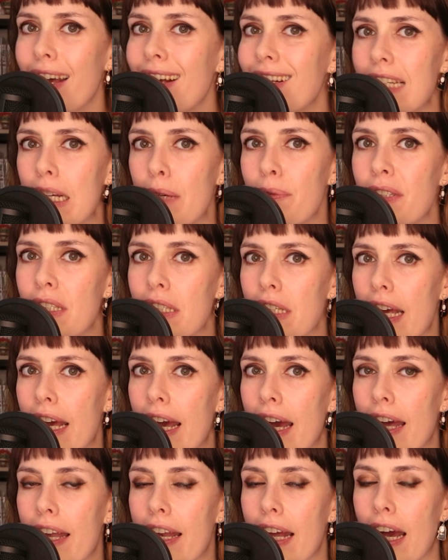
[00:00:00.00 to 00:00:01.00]
Like Demon
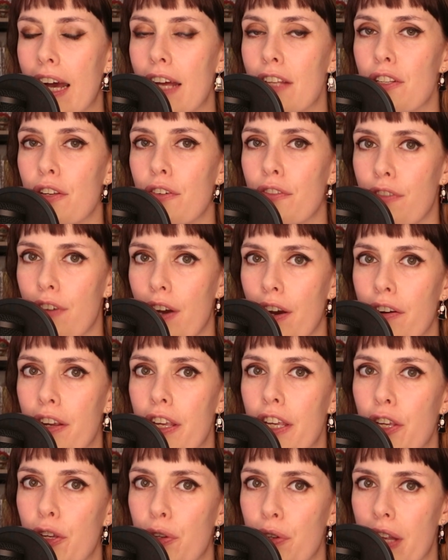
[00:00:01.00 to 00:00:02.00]
Slayer, it has a
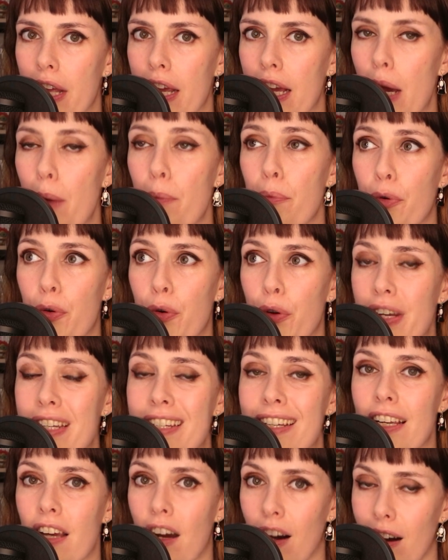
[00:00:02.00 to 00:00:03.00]
very unique,
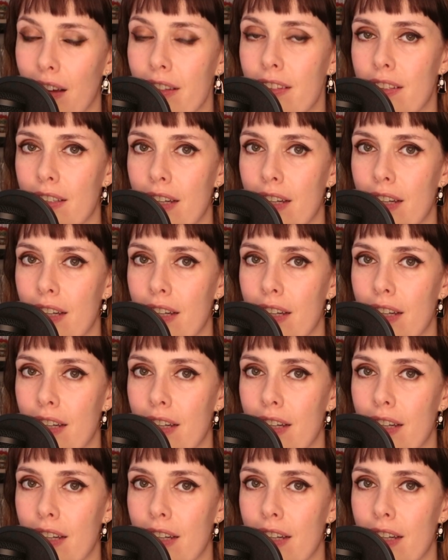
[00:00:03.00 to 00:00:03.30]
pretty art